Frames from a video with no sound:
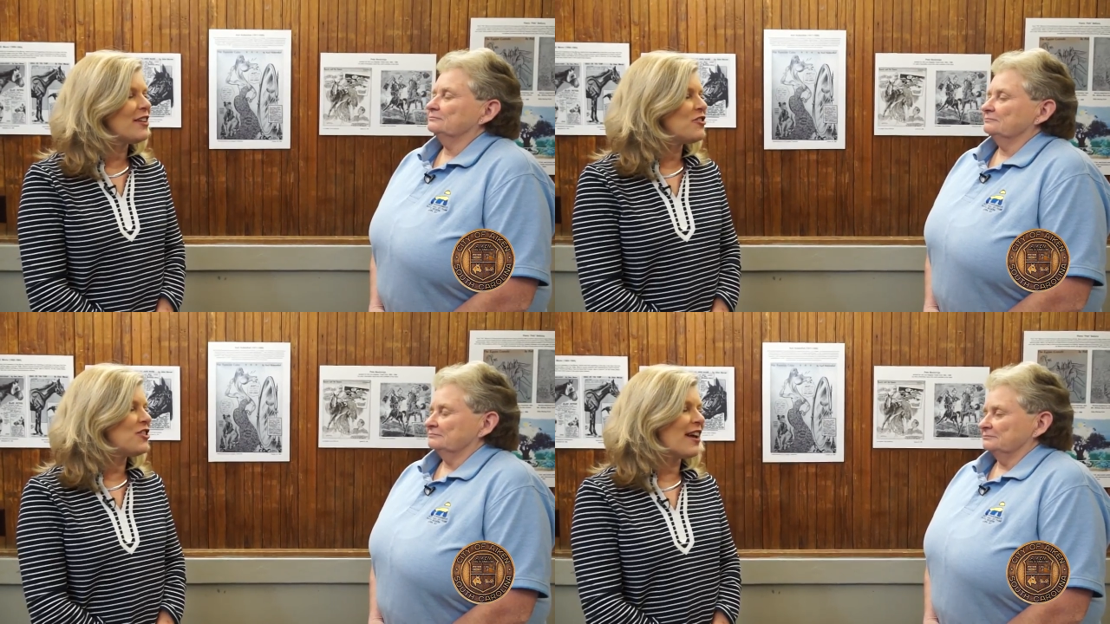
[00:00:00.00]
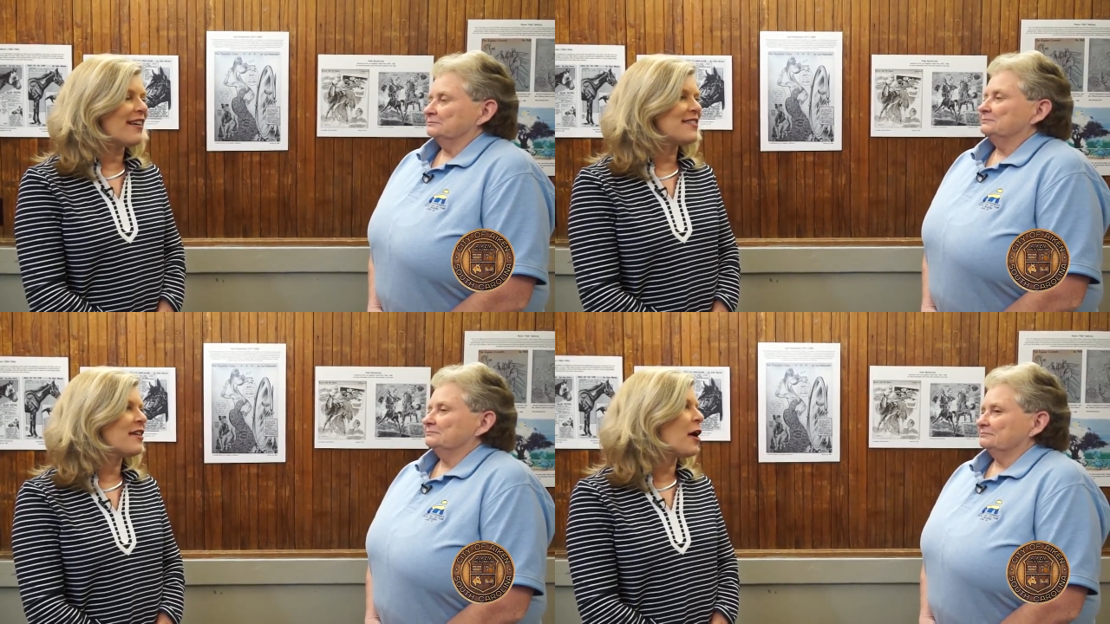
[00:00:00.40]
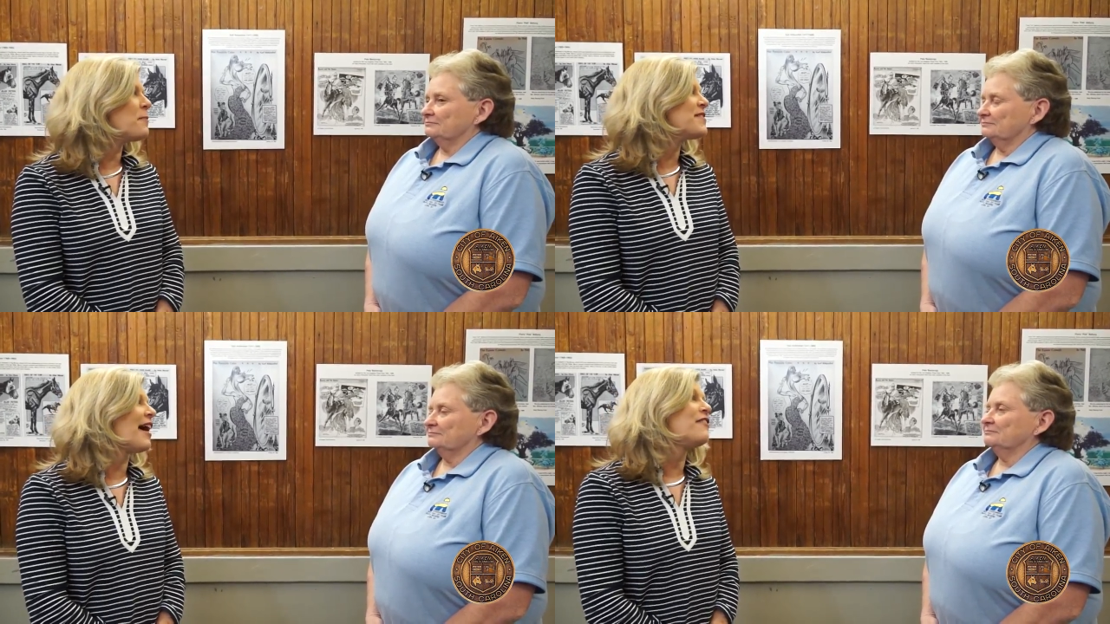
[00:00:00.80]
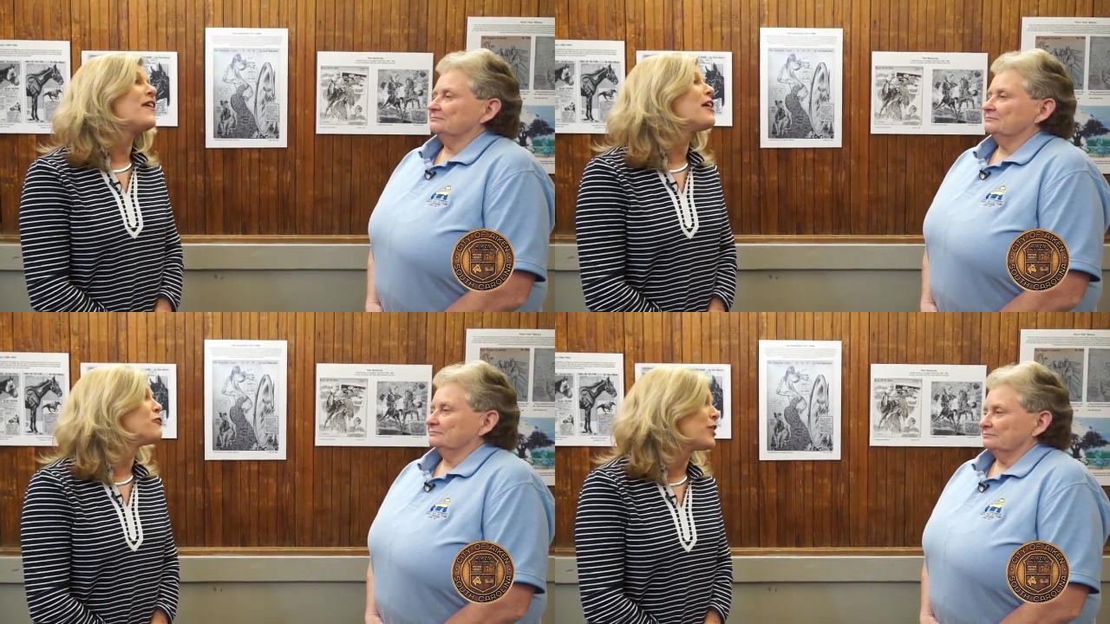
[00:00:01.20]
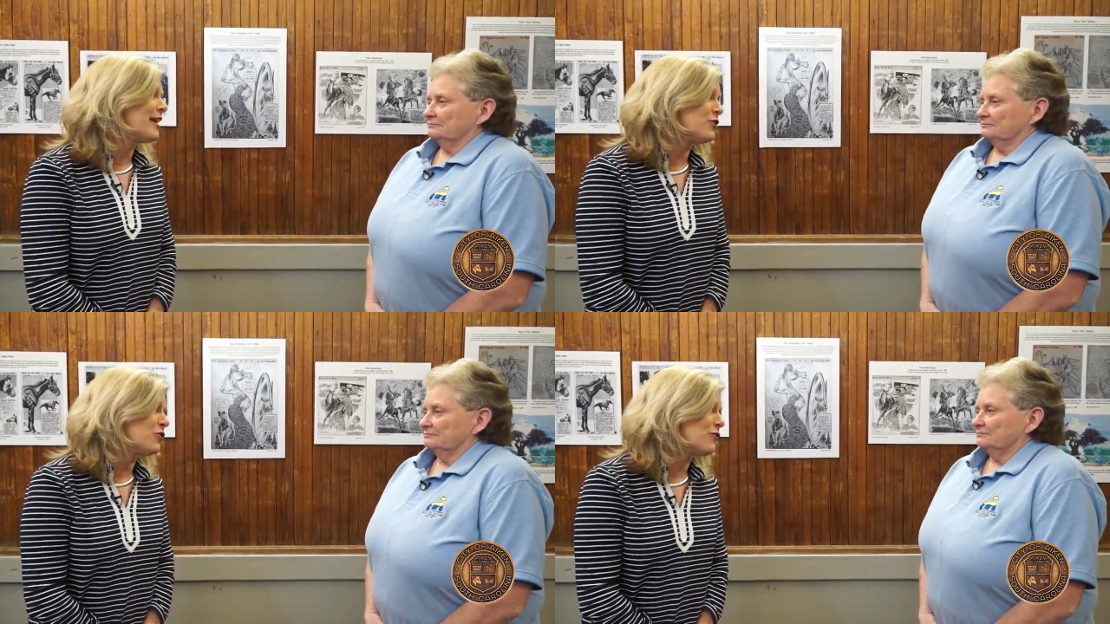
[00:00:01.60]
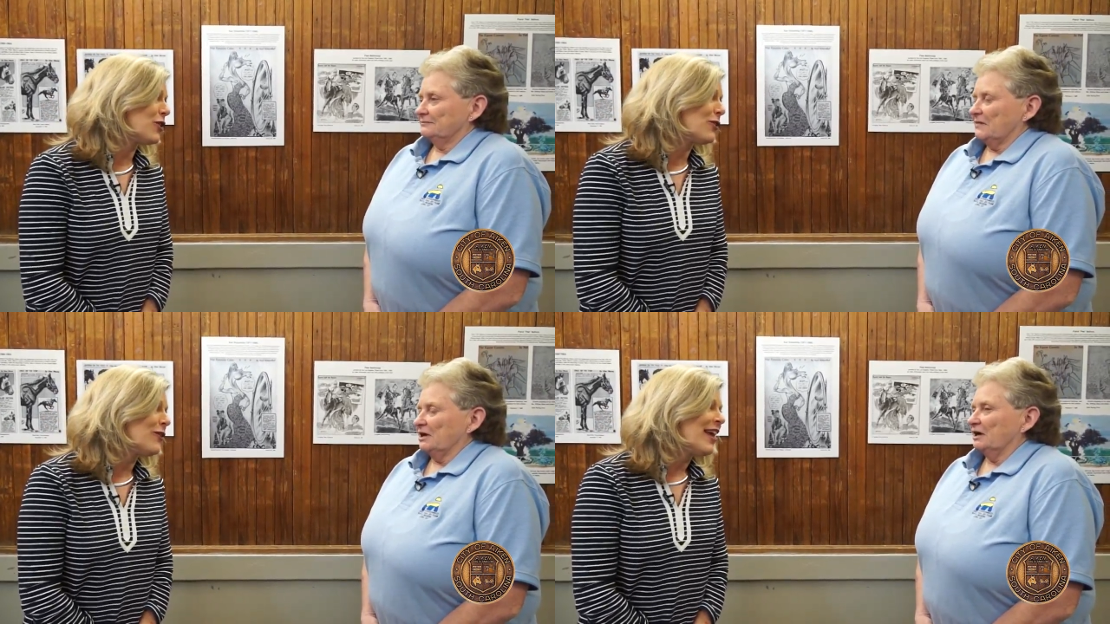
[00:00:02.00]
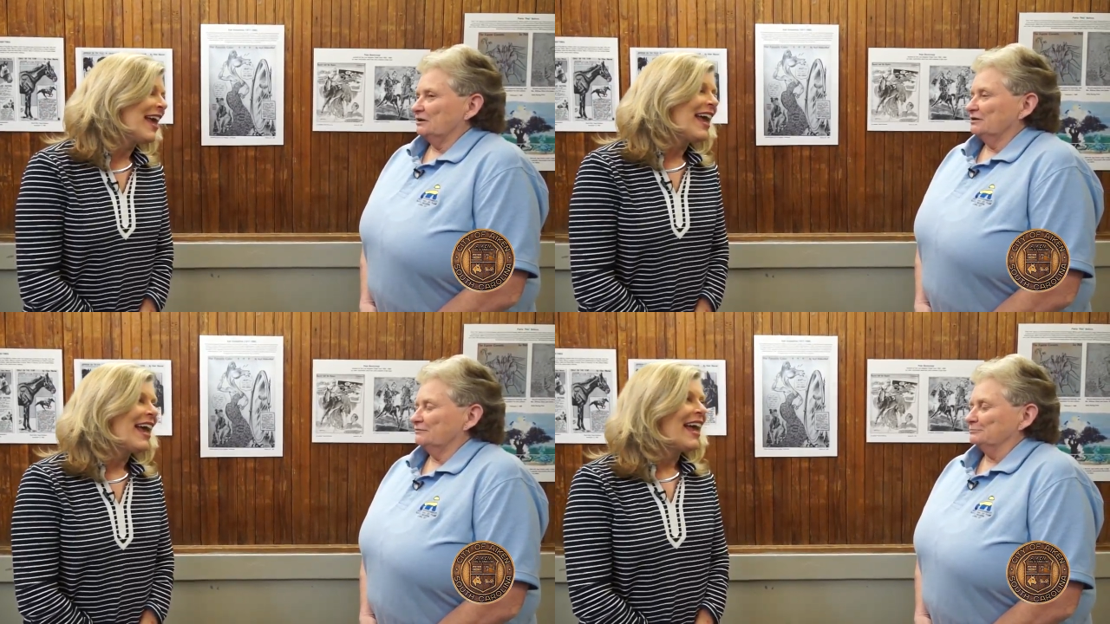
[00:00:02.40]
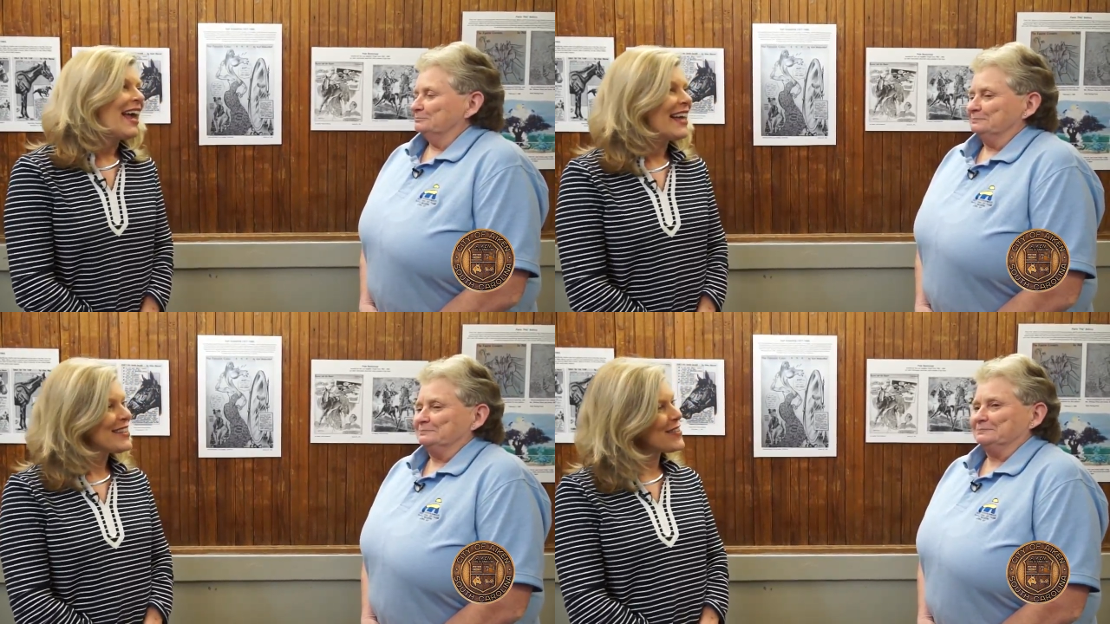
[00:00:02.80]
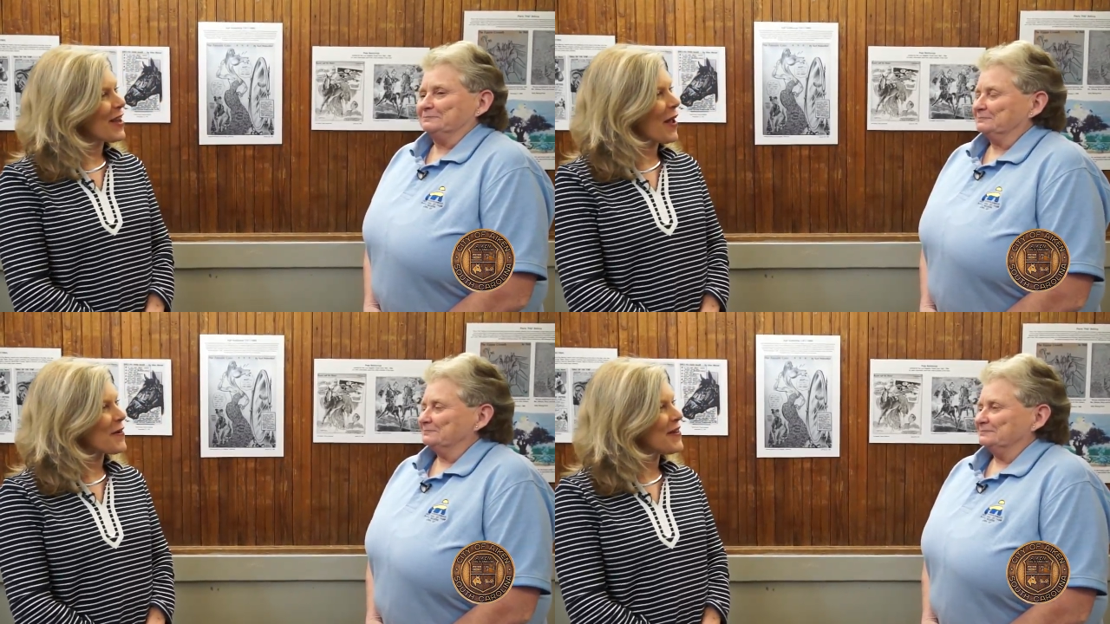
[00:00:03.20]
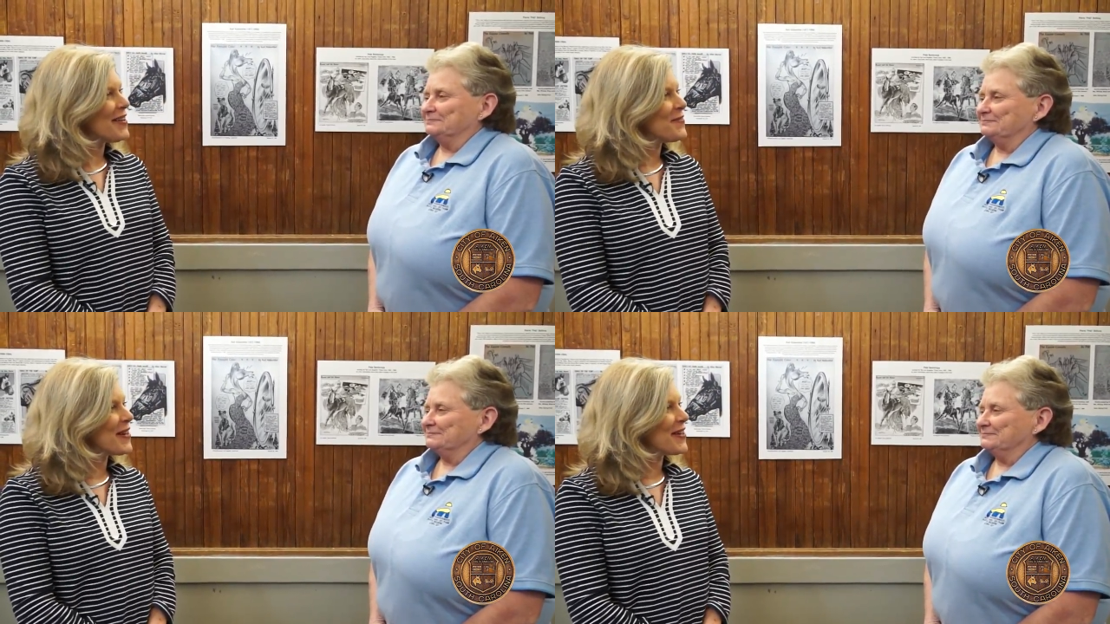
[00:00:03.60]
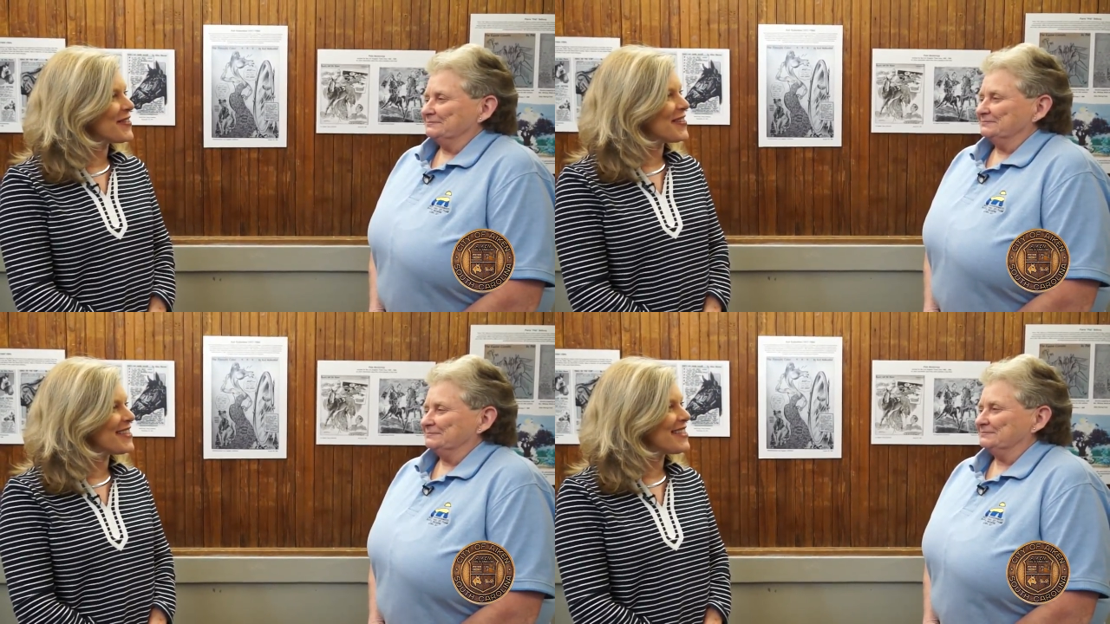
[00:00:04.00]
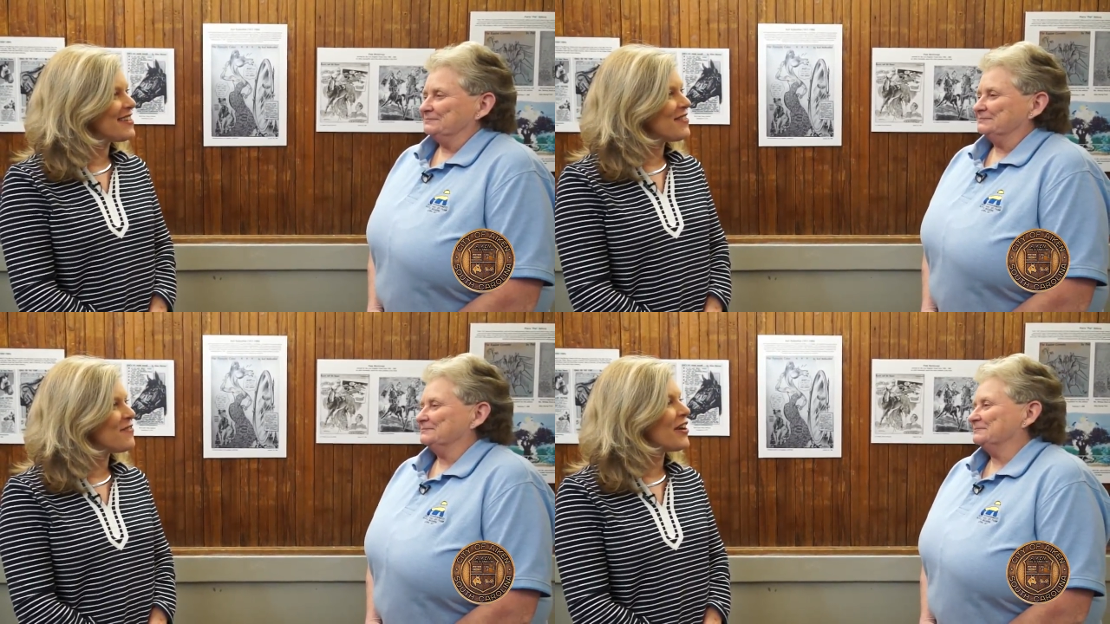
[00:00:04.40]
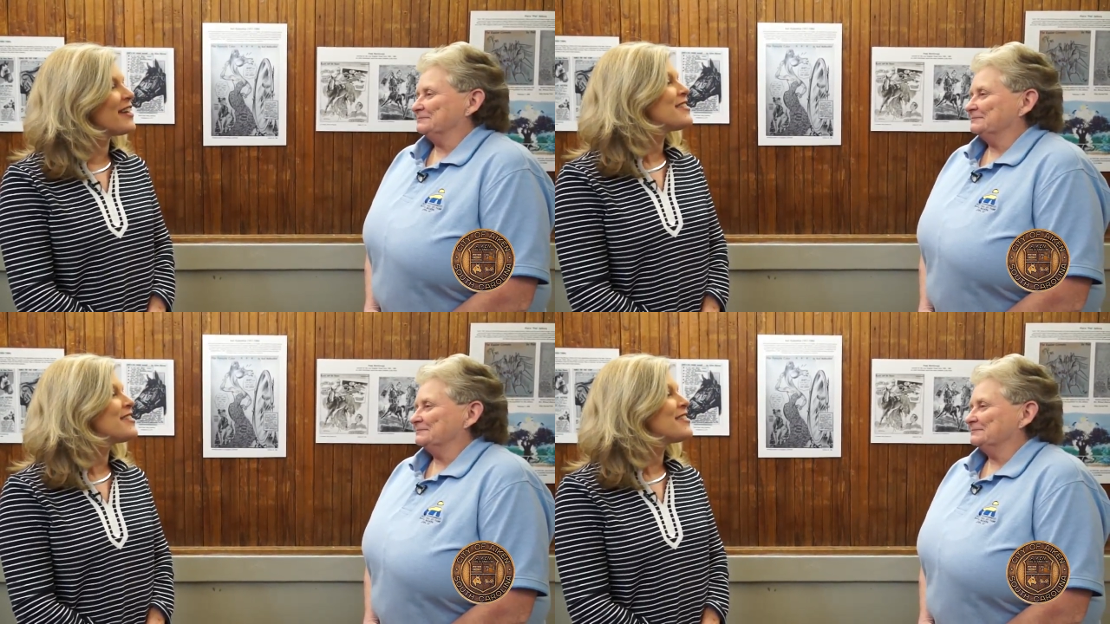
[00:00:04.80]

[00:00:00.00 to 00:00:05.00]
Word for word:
Speaker 1: that just comes out of every inch of you. Yeah, I love them. So uh, we are just very